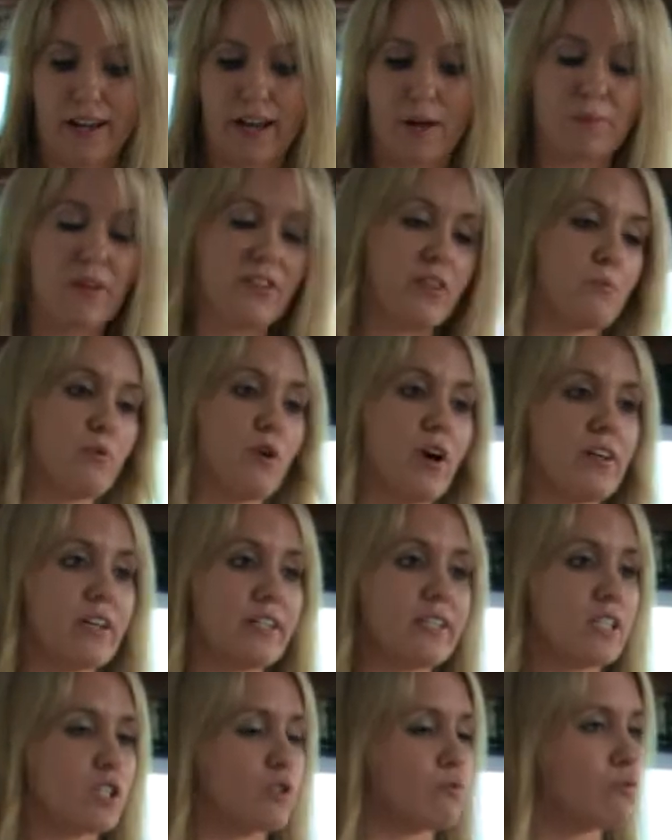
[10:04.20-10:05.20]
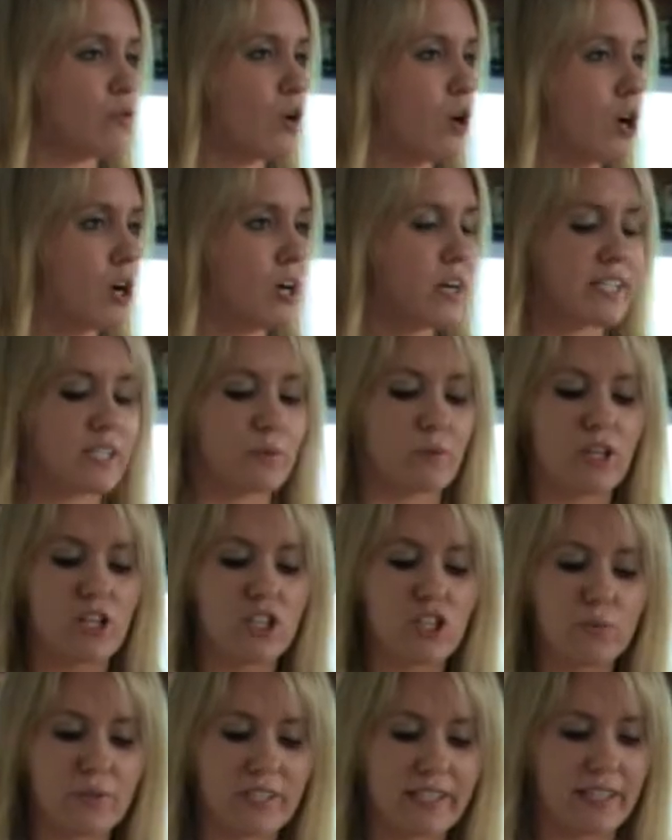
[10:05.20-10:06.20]
that the product is raw, it's
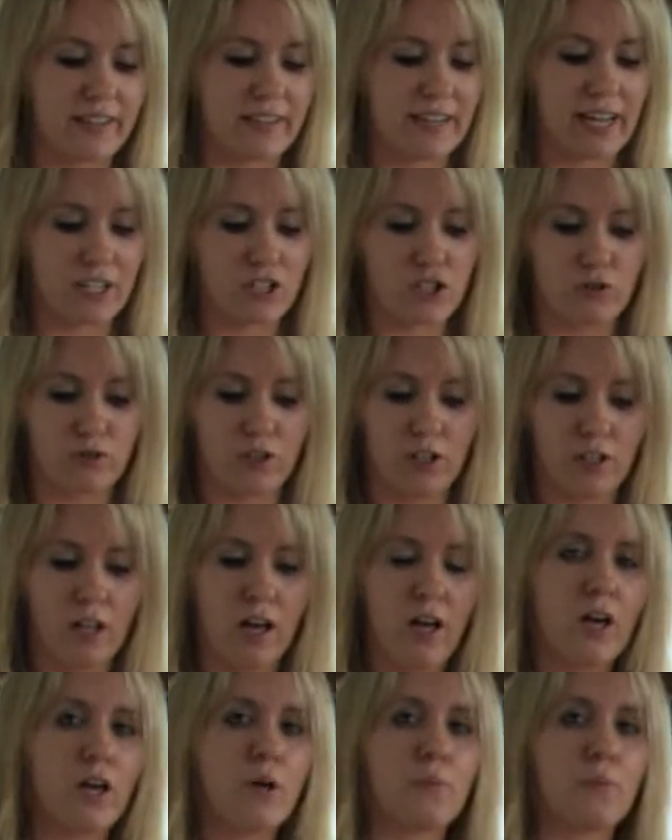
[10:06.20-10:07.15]
100% natural,